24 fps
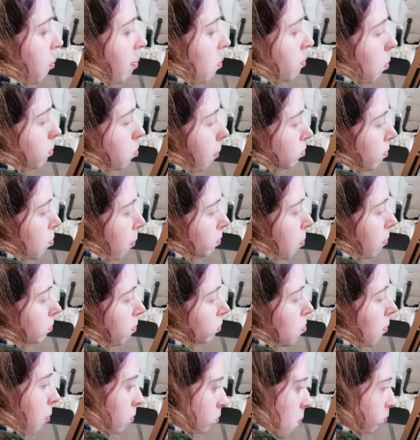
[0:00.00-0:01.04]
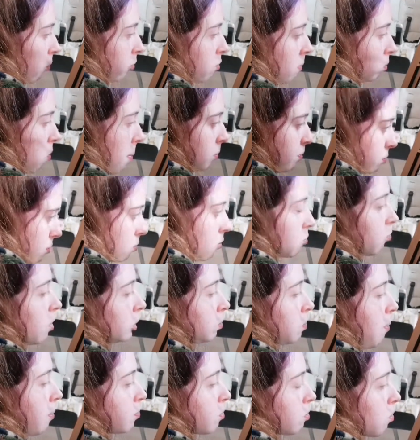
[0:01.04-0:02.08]
on the fur
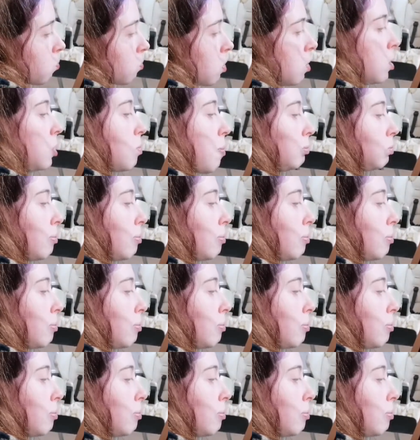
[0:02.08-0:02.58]
because